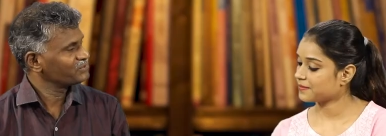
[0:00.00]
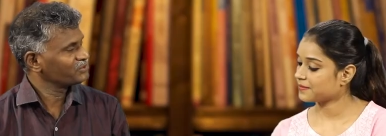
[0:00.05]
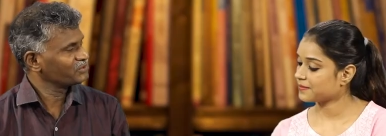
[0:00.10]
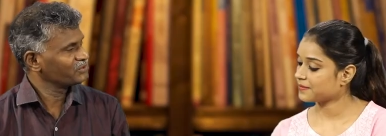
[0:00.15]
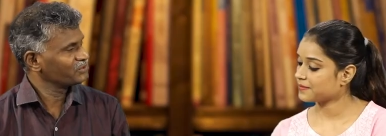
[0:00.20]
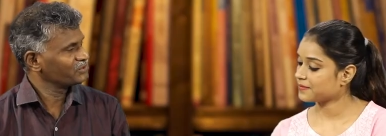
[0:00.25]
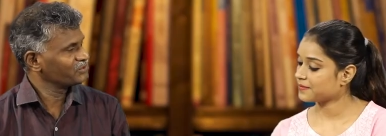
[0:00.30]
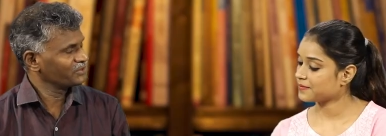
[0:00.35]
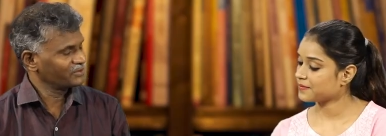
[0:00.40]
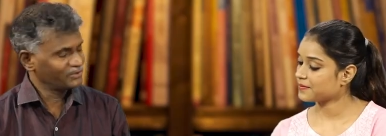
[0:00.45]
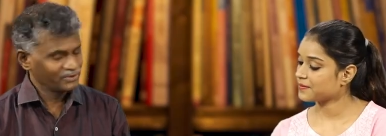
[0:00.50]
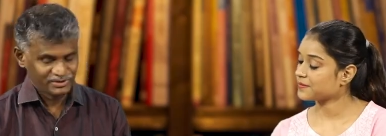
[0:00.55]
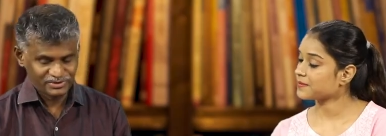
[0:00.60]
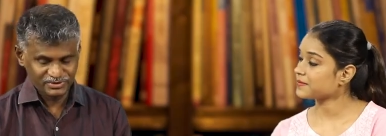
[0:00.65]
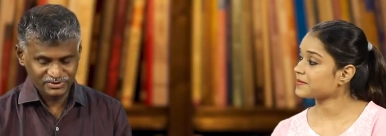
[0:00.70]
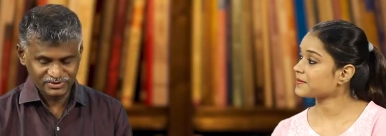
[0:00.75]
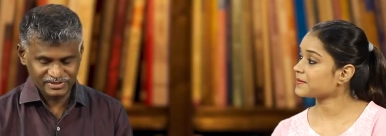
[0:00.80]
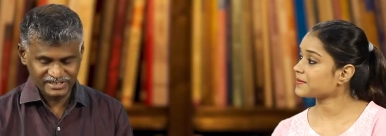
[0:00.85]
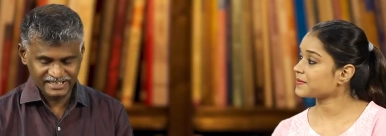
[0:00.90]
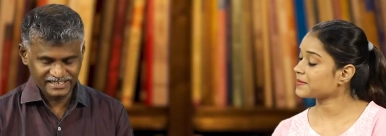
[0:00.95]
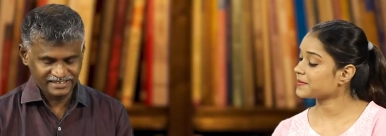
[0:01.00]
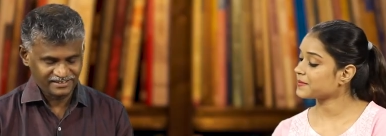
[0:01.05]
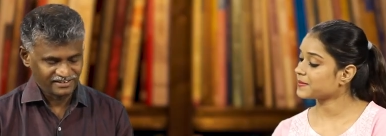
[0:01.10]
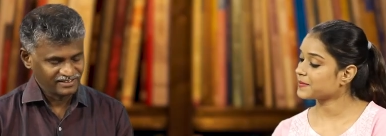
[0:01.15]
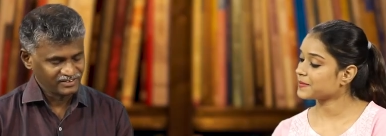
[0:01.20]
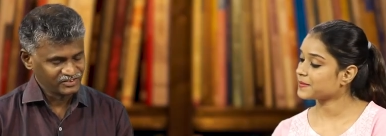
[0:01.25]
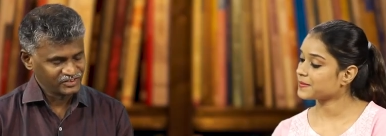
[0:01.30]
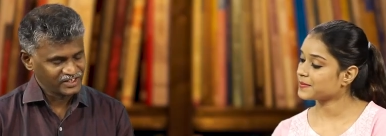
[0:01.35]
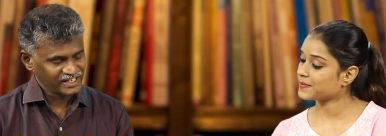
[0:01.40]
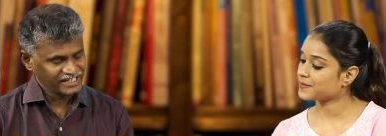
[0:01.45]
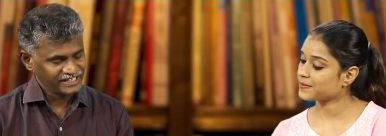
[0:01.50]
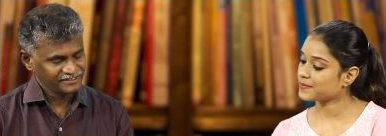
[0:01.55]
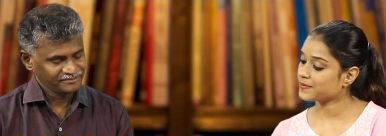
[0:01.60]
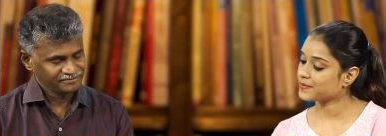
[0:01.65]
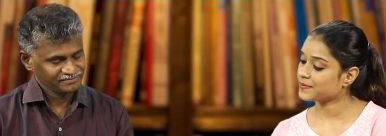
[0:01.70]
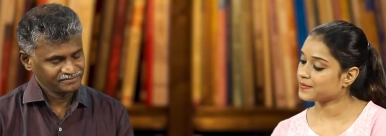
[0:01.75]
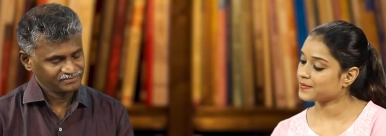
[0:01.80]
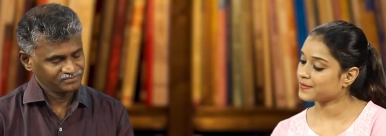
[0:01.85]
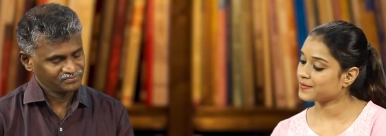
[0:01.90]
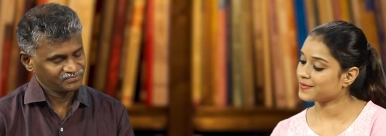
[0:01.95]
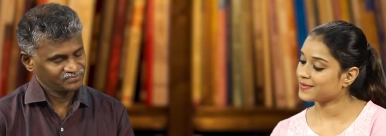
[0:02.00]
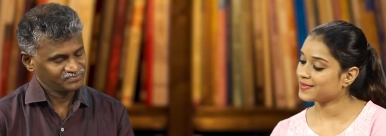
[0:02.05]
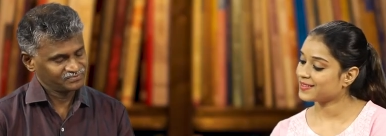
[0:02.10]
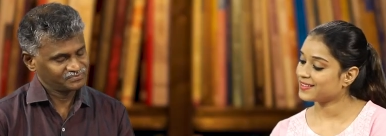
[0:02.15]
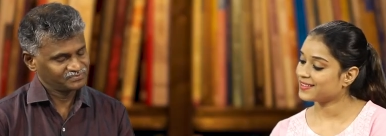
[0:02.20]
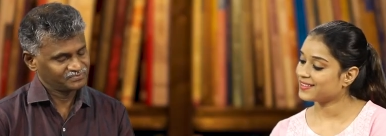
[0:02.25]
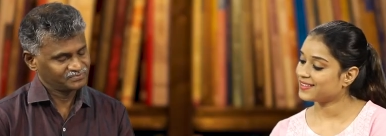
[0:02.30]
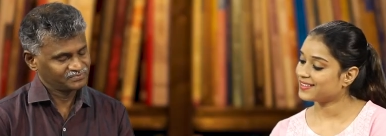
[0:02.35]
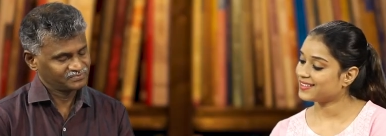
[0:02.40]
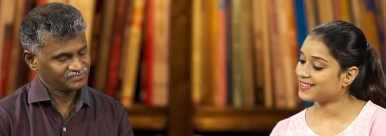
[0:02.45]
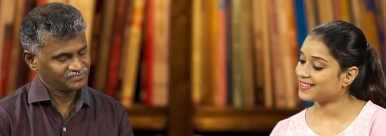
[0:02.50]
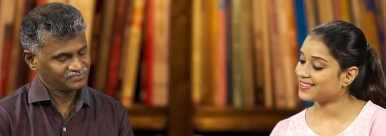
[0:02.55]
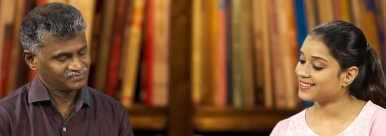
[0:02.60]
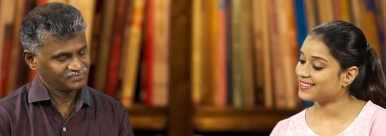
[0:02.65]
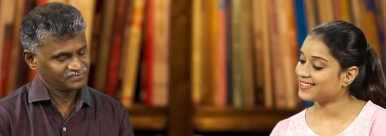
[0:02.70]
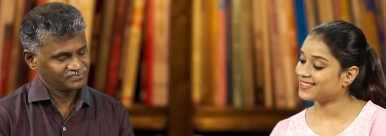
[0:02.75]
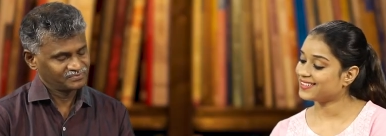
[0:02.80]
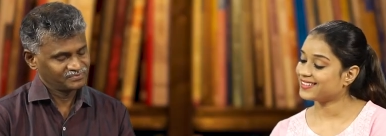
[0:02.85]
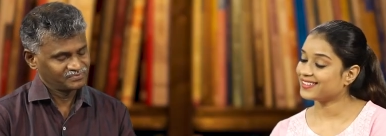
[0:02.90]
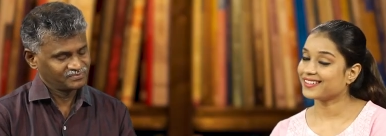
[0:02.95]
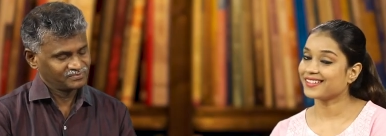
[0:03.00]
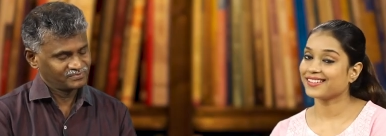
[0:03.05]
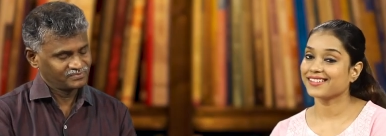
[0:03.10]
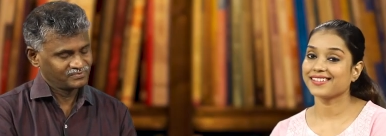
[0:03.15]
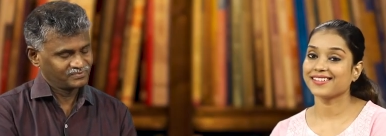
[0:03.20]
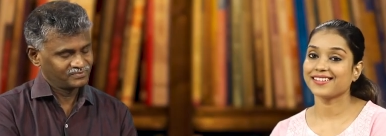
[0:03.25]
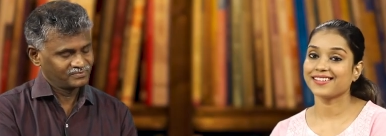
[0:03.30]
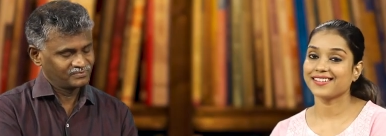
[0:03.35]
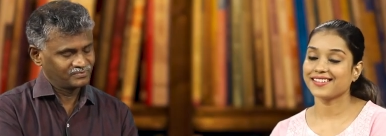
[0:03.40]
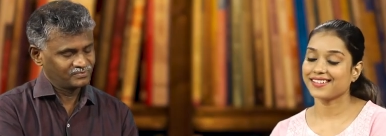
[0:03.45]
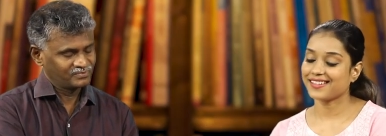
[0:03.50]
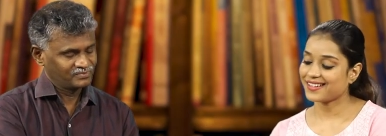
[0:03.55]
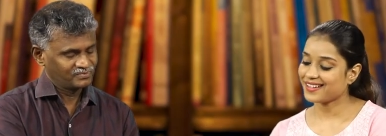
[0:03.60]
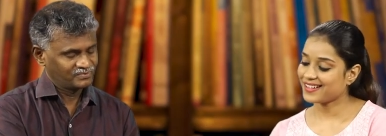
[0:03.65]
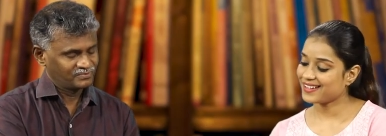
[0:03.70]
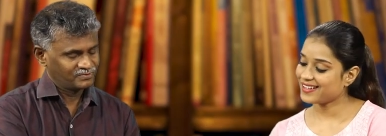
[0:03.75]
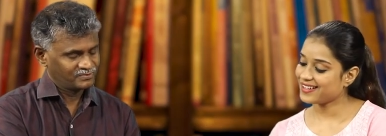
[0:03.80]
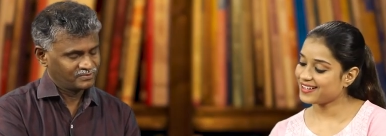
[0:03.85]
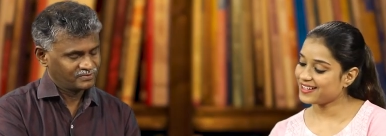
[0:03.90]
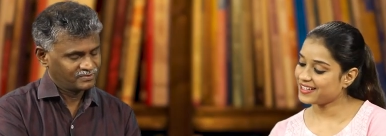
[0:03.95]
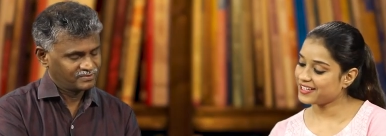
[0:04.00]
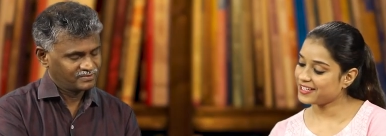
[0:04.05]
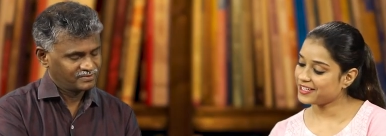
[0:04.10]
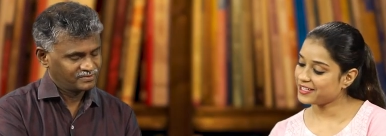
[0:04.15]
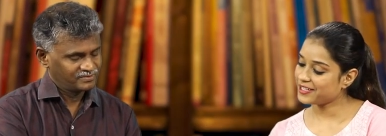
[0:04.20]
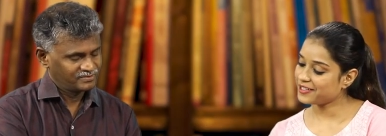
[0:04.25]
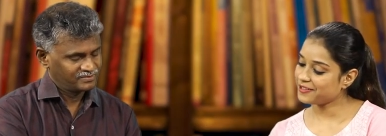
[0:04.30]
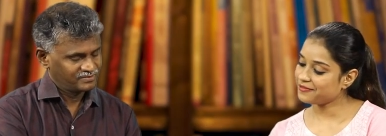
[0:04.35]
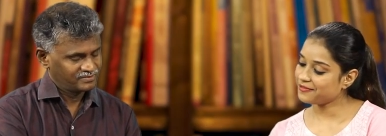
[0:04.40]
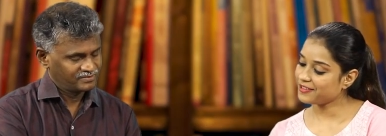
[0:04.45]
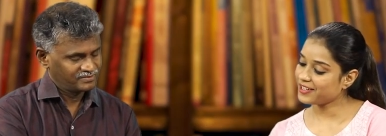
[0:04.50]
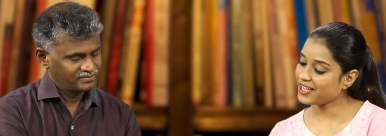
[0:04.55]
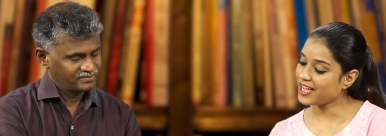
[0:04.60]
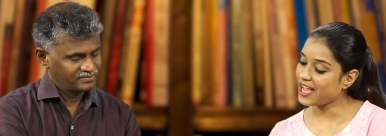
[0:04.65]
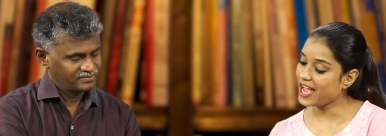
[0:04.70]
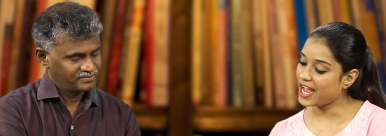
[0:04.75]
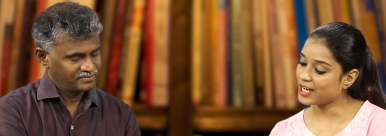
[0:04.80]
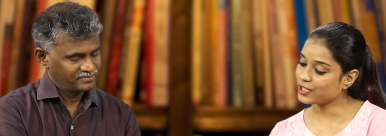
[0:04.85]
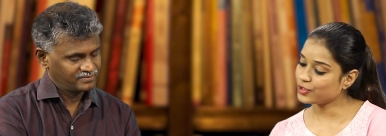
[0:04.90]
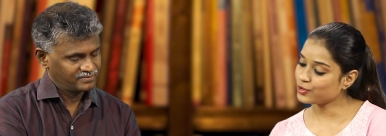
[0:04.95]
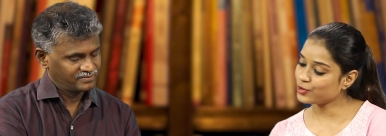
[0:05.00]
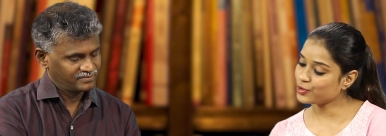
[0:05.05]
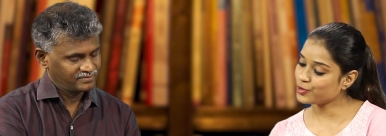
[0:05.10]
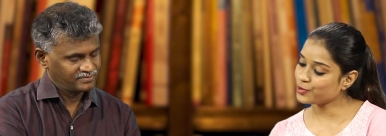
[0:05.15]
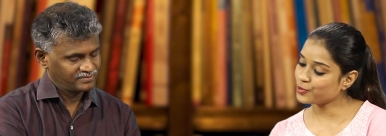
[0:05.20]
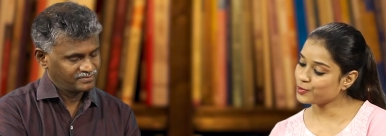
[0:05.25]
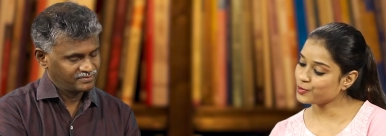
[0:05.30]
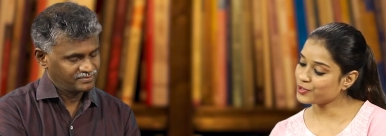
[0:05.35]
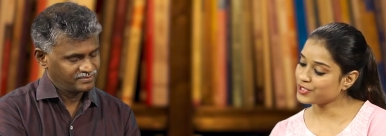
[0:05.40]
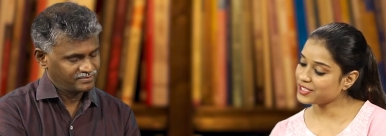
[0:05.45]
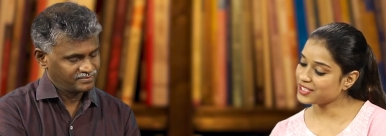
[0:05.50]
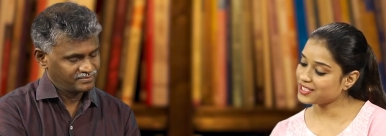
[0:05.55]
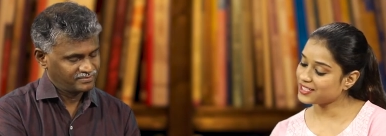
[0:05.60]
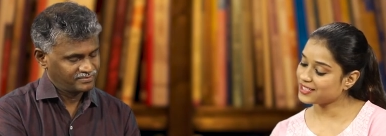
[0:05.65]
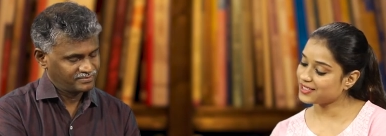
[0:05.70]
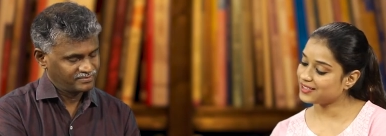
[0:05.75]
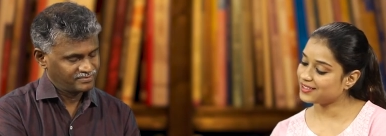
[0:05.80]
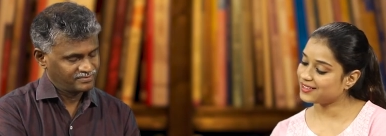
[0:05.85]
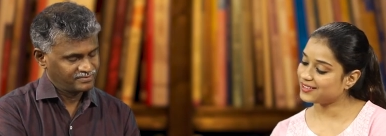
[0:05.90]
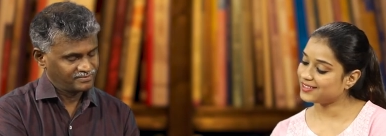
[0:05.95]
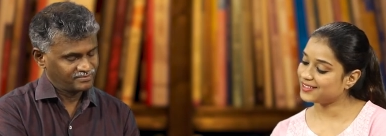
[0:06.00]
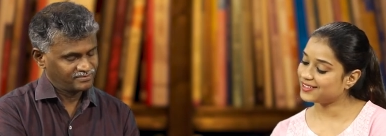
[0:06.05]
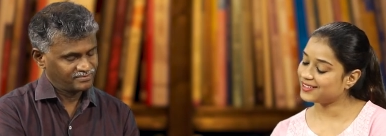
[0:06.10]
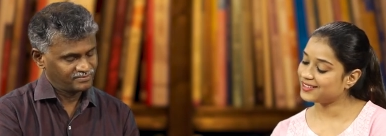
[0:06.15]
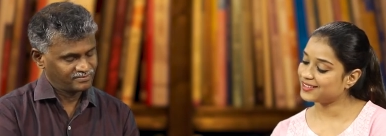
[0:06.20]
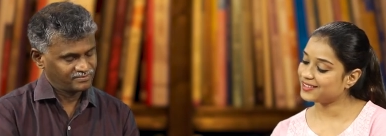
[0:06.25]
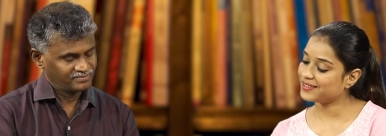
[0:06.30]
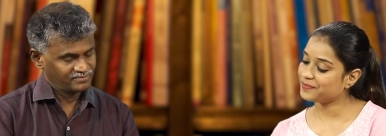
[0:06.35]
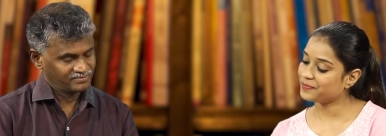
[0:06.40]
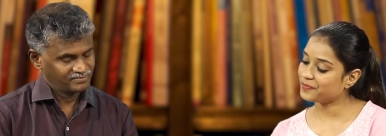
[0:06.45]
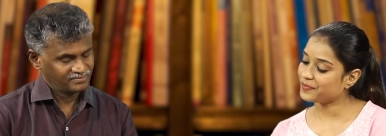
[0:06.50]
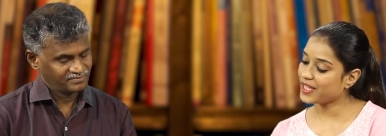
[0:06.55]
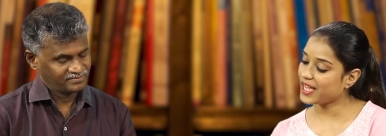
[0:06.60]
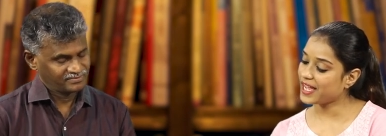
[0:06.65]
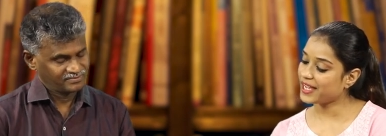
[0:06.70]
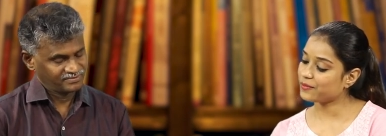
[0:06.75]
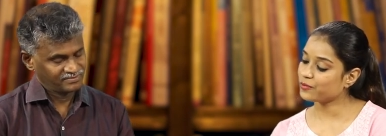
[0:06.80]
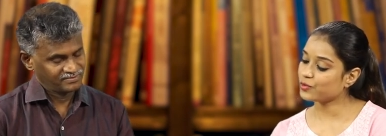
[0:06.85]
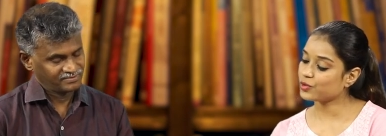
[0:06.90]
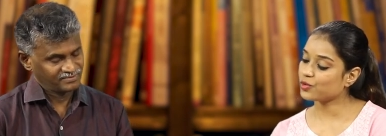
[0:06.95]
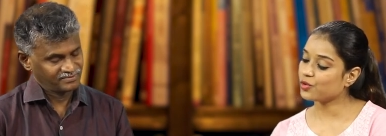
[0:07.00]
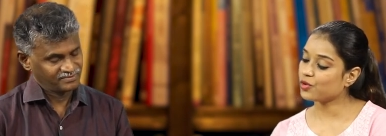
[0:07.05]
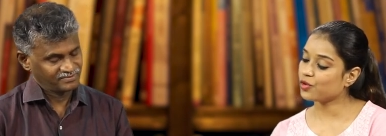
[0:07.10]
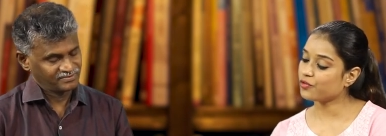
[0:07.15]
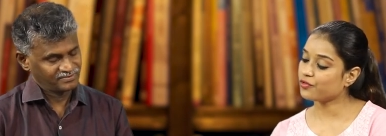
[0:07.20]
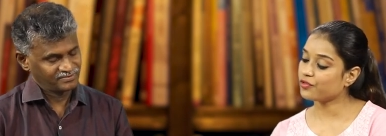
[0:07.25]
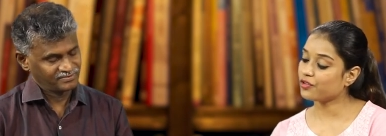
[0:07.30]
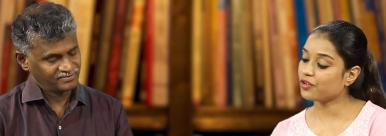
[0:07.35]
Speaker 1: So, you are going to take all three?
Speaker 2: Uh, if I had to choose, uh, I would go